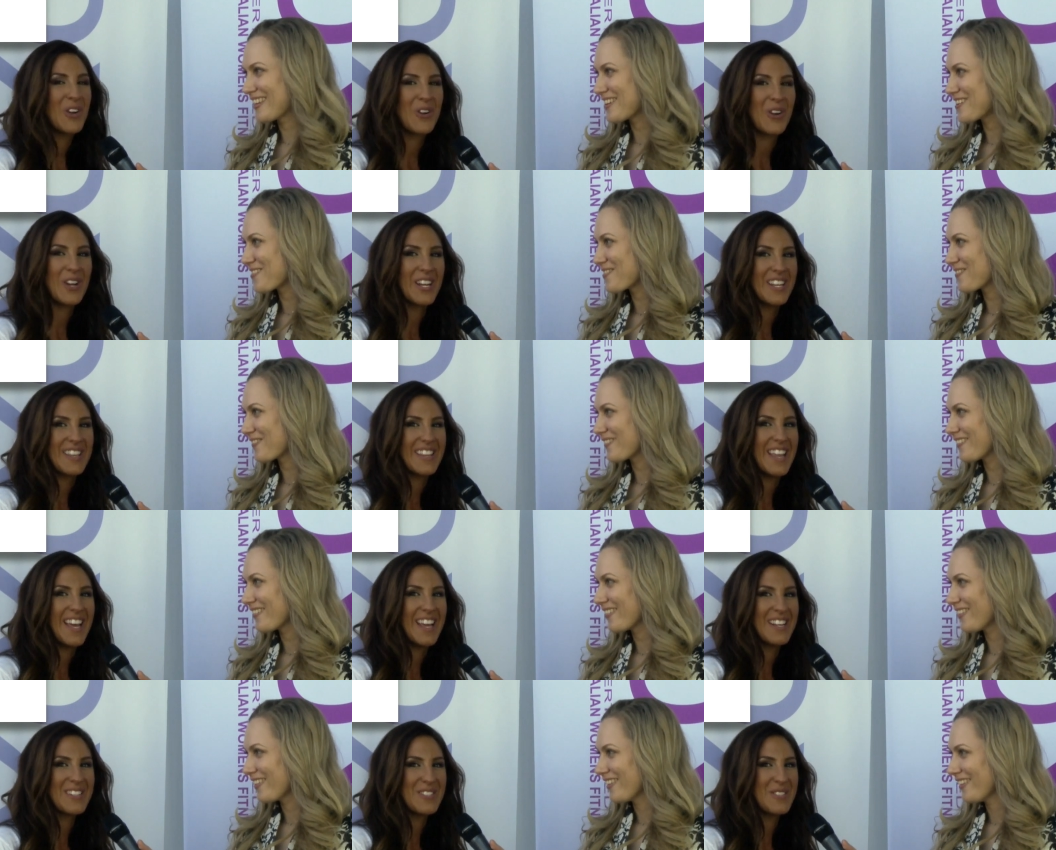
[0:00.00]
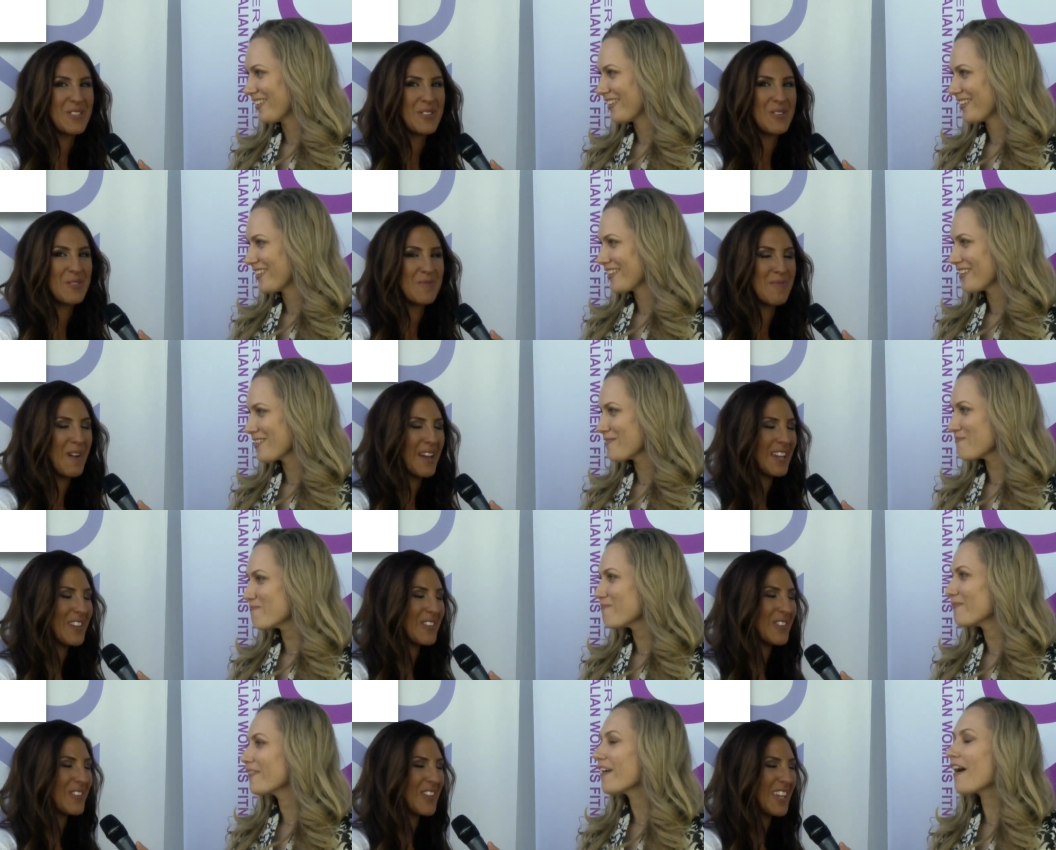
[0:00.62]
Speaker 1: credit that to
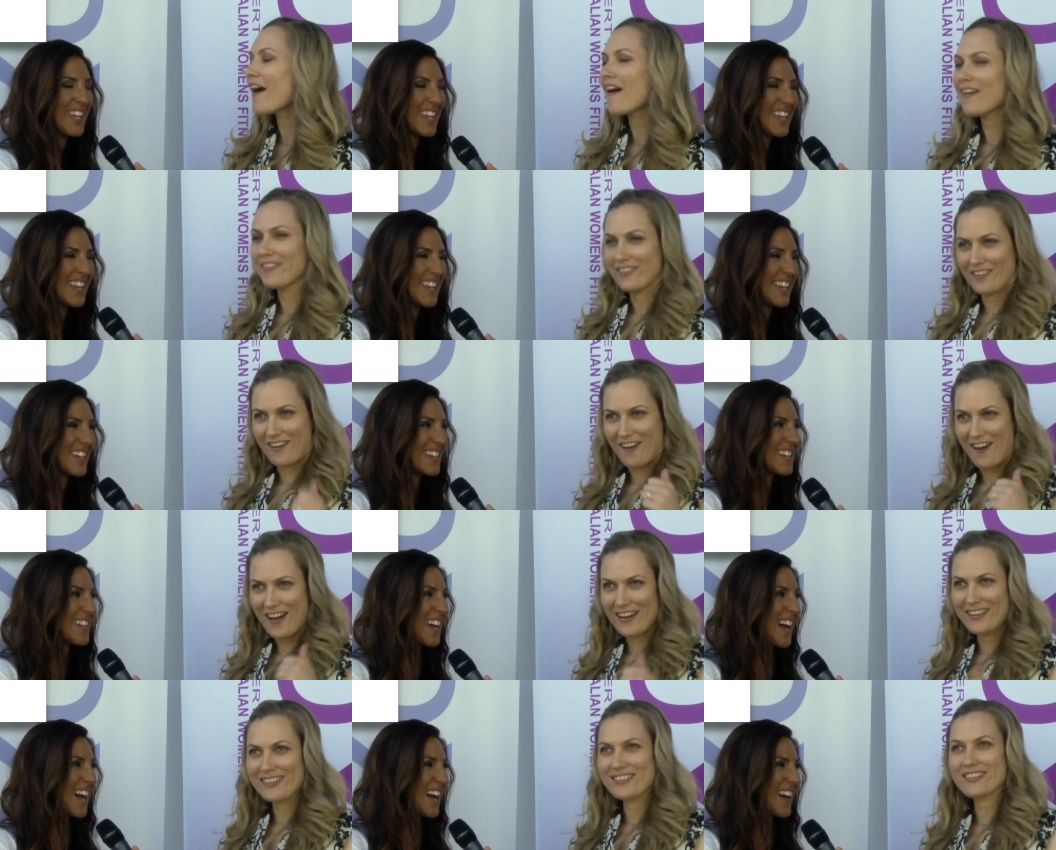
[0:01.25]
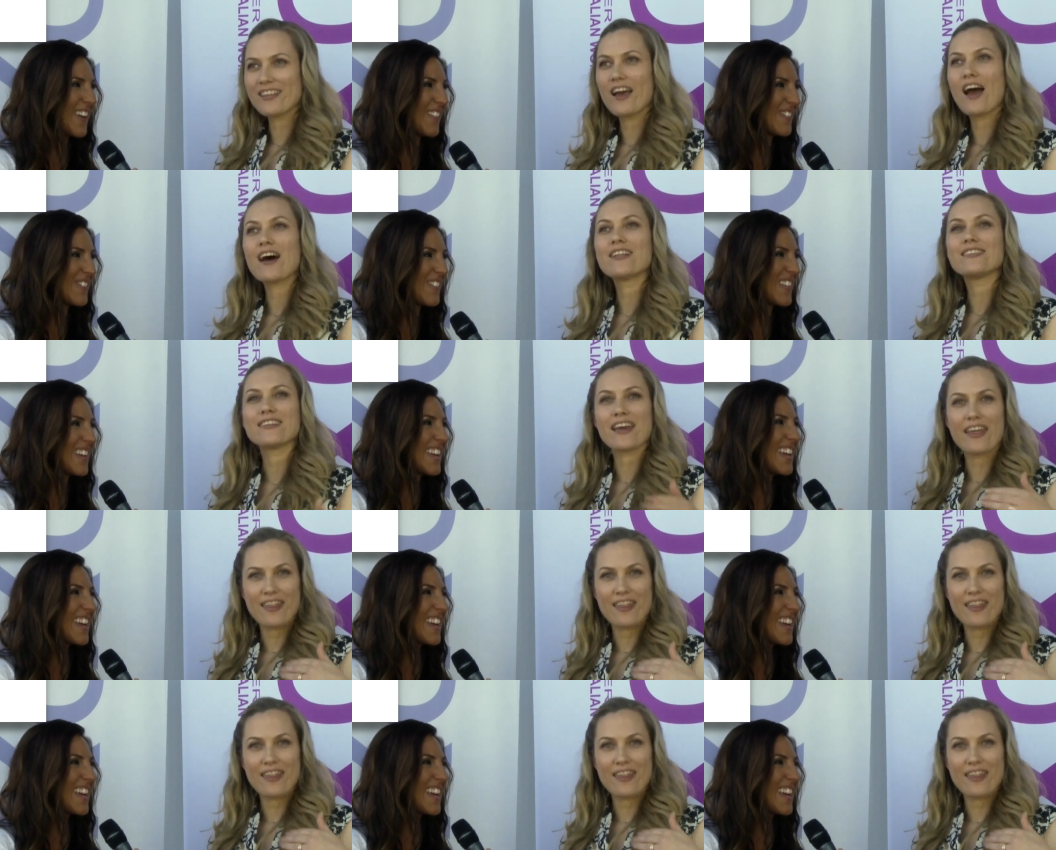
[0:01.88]
my cooking and um,